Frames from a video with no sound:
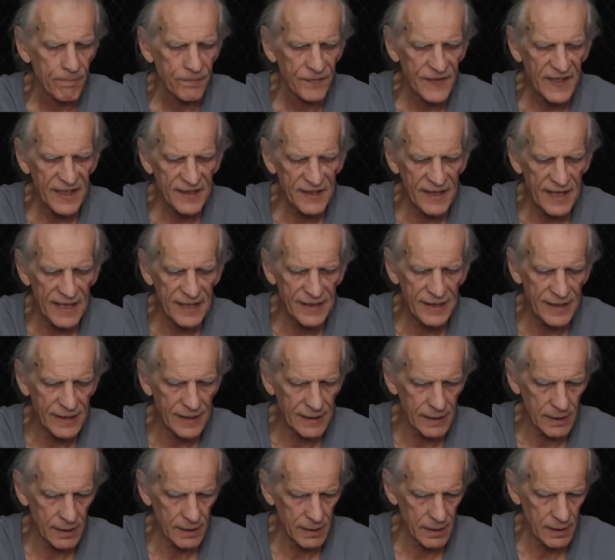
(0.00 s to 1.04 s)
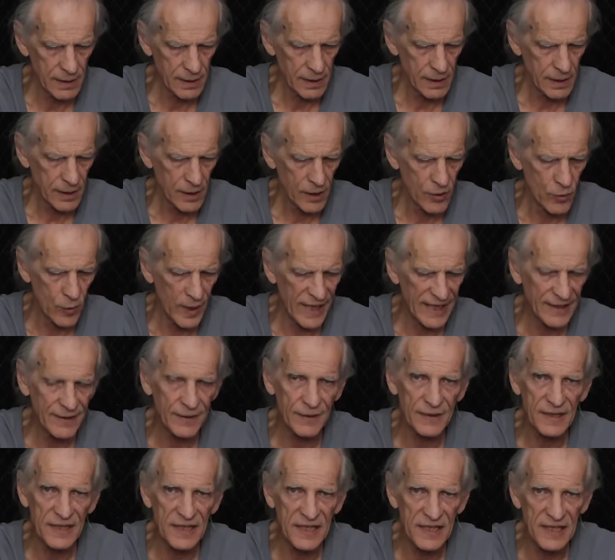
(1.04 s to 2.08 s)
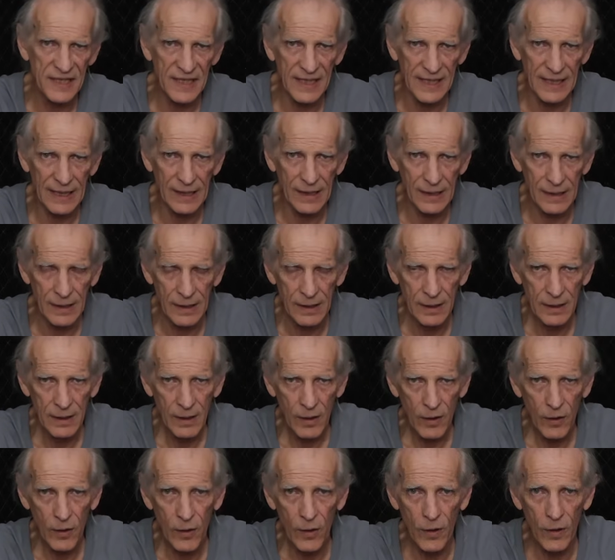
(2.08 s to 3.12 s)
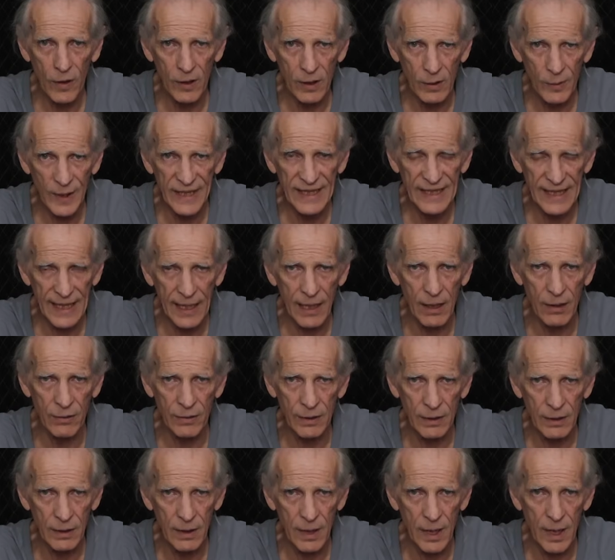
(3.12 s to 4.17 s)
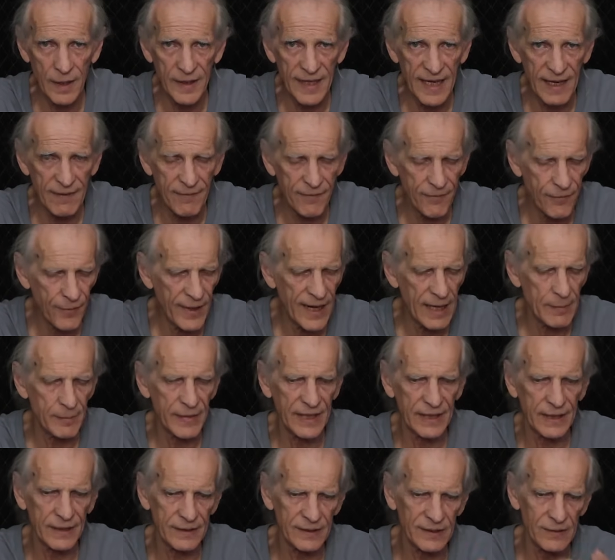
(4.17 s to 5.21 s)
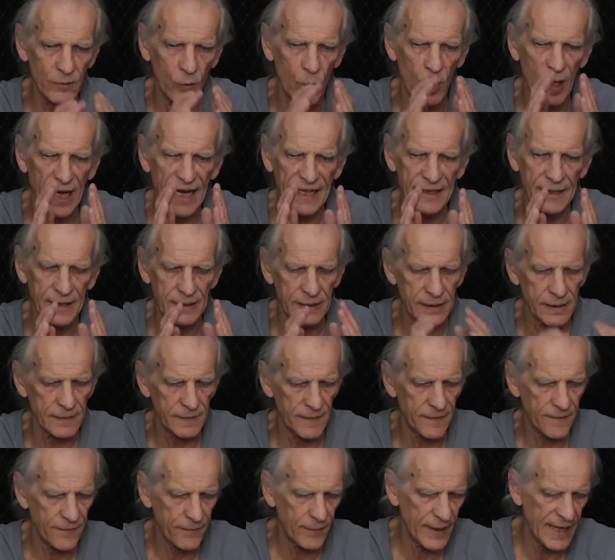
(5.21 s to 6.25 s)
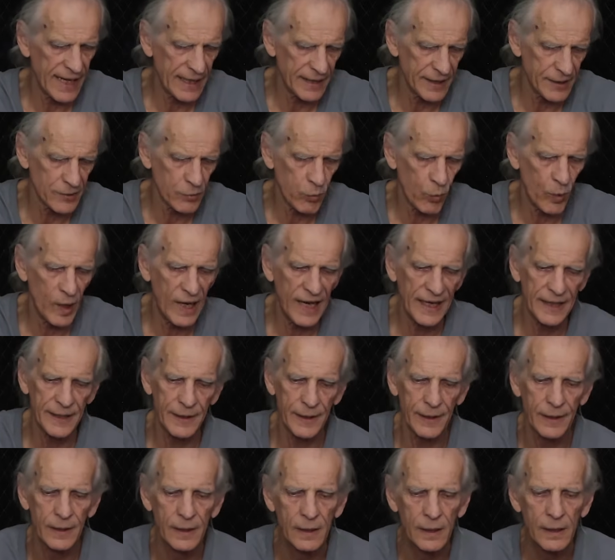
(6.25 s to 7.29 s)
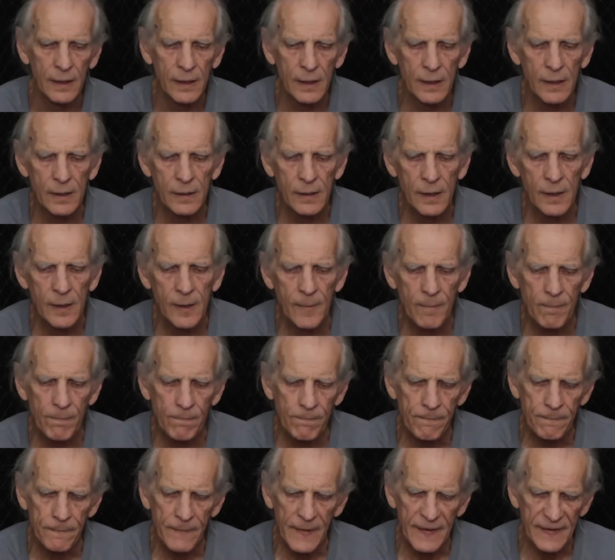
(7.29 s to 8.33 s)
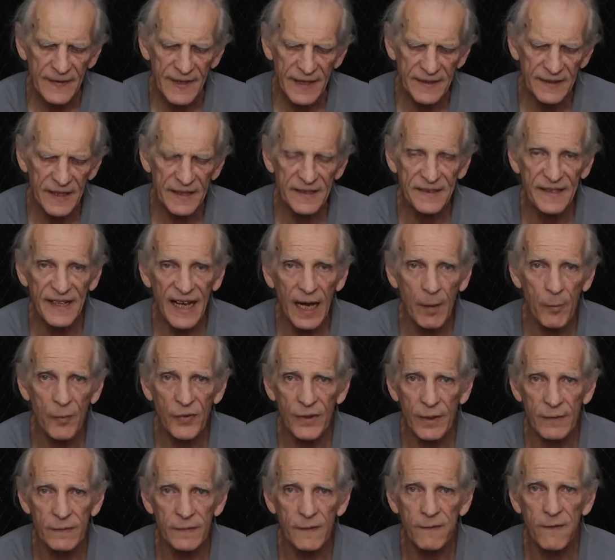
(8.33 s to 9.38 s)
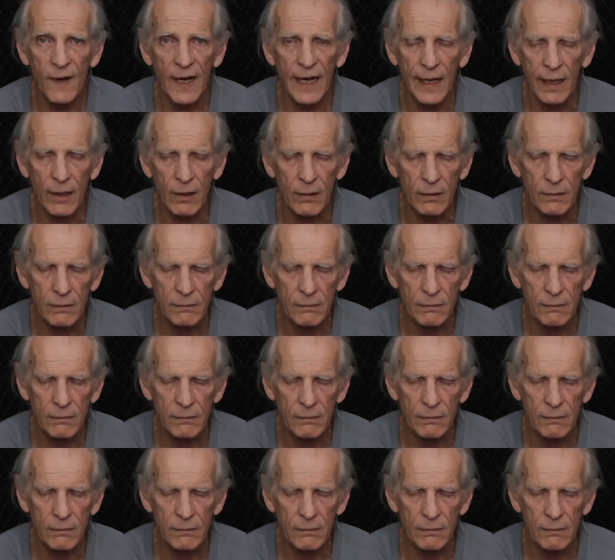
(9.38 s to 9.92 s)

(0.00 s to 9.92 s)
this isn't going to sit all the way down on that fret because the wideness of the fret is wider than the depth of the file.